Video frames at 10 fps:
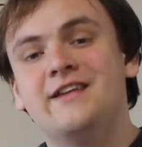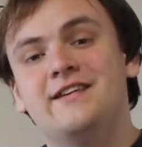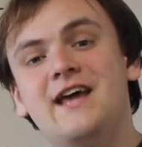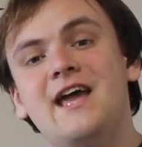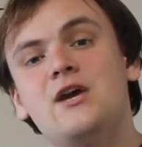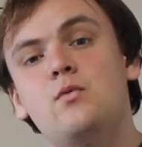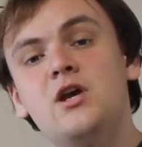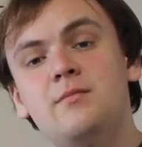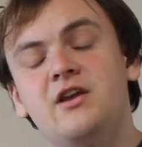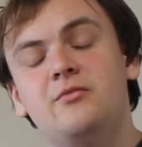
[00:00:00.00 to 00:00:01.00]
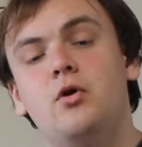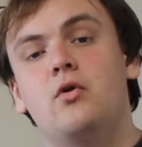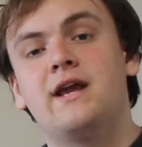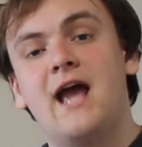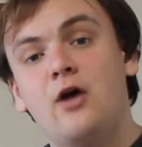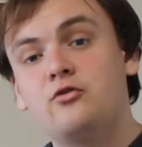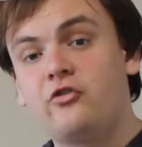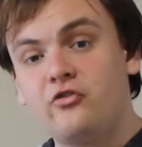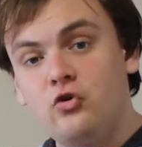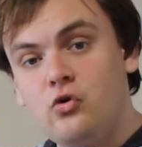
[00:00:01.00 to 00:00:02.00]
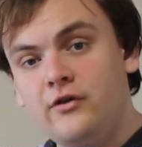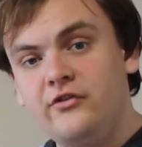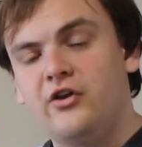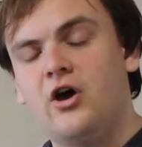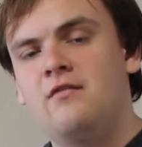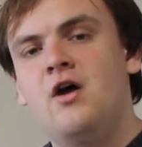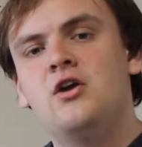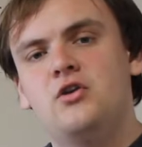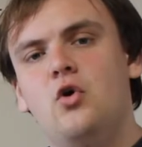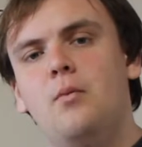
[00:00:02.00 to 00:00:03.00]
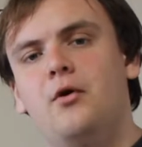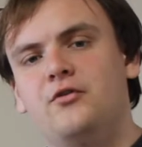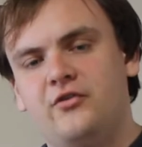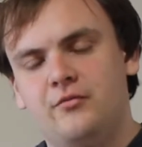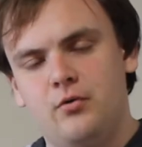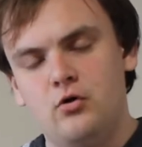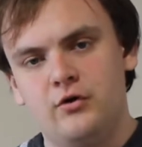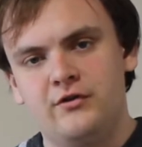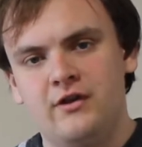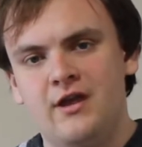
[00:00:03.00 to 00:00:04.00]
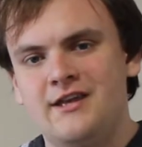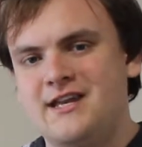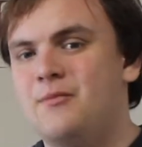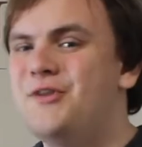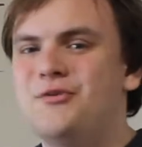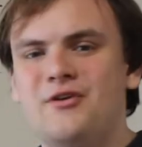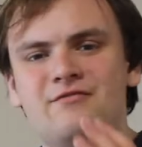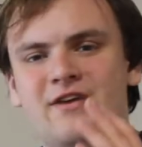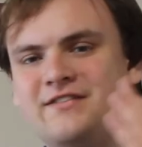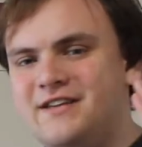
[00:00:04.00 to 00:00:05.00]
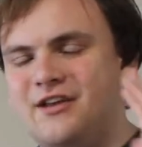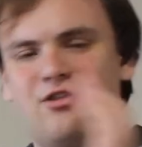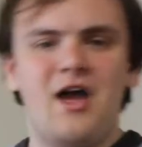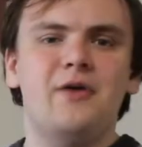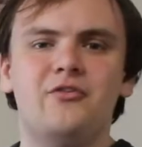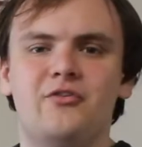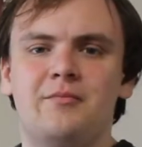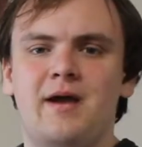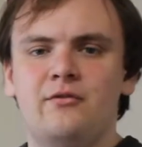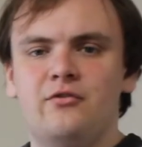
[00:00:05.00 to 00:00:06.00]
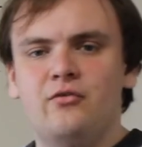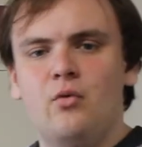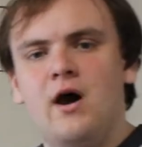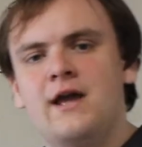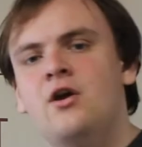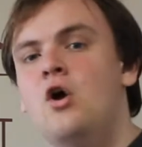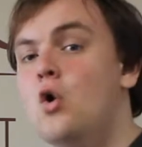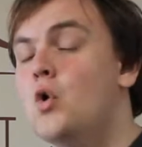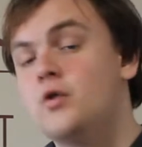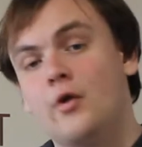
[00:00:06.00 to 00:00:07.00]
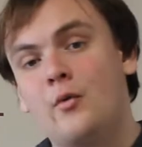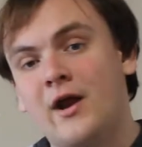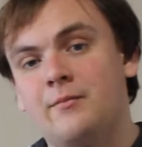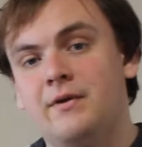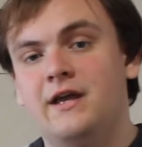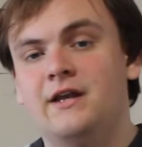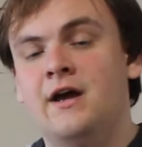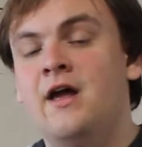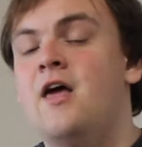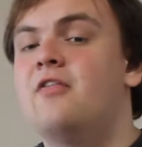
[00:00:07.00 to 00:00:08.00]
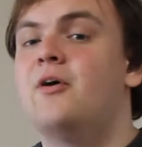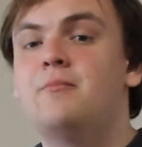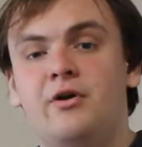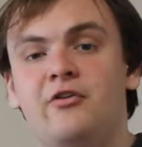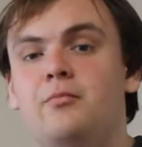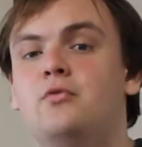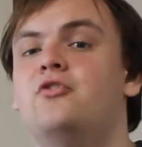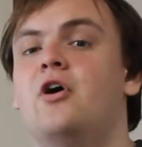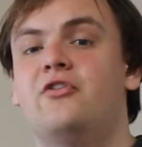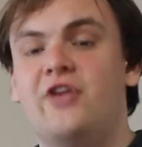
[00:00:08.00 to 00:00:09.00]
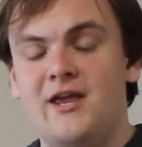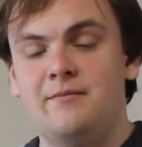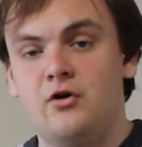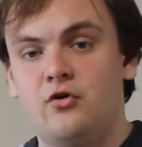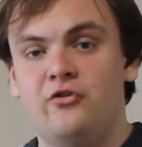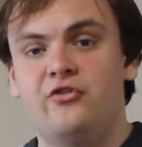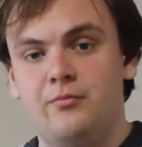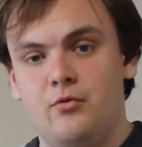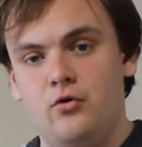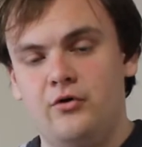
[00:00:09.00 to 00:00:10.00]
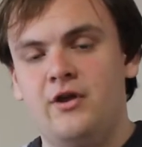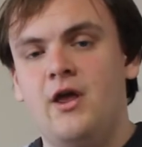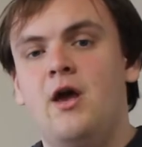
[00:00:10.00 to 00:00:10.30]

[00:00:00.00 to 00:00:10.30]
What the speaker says: Today we're going to be exploring how to store and serve your bottles of port. Now, whether you're investing in thousands of pounds of wine or you're a rank beginner, some principles are same across the board.